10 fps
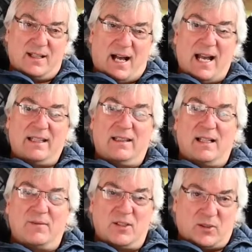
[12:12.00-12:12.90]
I
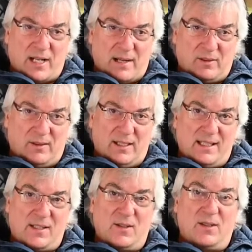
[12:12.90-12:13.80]
love to travel.
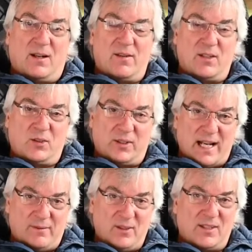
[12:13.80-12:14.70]
And so all the
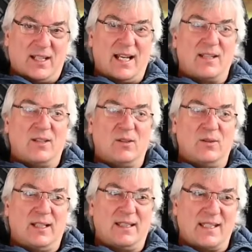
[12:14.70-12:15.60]
travels that I do
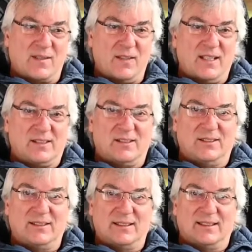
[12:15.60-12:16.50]
in this
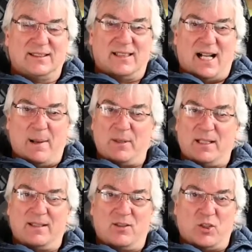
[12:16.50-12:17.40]
vehicle, I'm
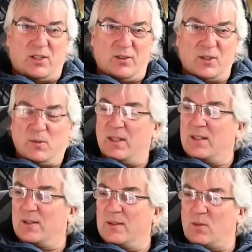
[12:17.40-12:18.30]
going to share those with
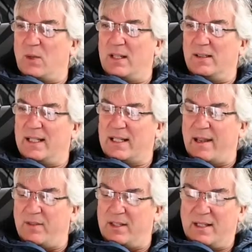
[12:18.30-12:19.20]
you as well. And I
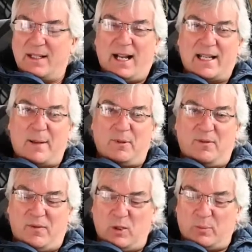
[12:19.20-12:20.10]
have a couple
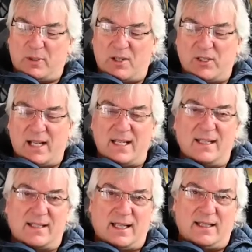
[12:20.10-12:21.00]
of photo project
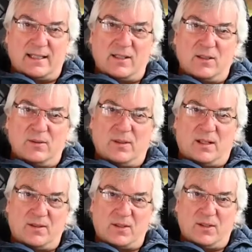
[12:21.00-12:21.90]
ideas I'd like to do
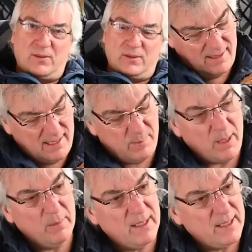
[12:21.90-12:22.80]
also. This is
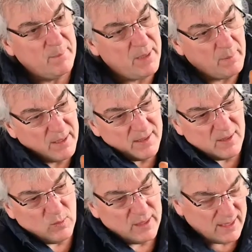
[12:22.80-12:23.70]
Pumpkin, and Pumpkin's
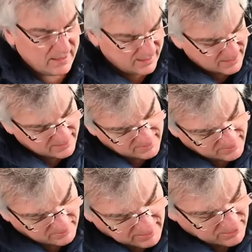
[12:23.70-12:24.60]
the one that
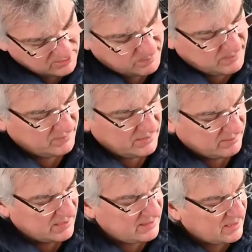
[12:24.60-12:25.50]
scratched up everything
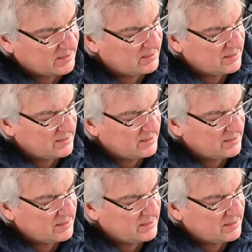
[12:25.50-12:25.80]
right there.